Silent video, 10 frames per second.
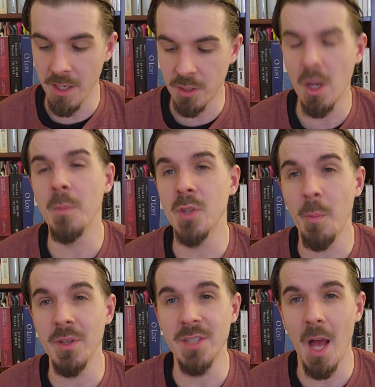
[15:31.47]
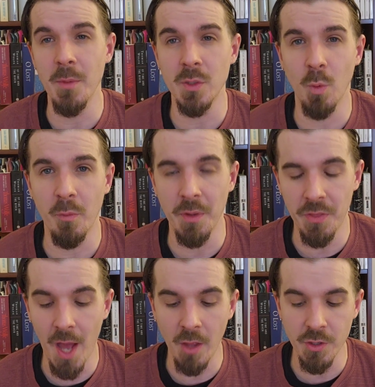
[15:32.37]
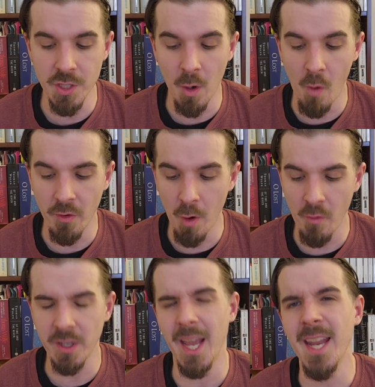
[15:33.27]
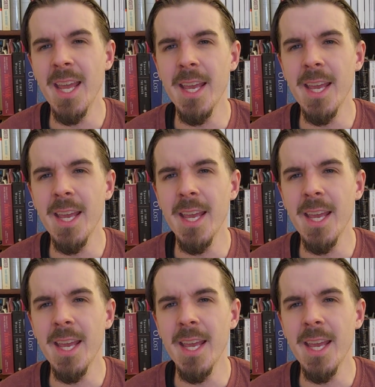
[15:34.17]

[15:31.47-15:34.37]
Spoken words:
comes up in Thomas Wolfe mythology over and over again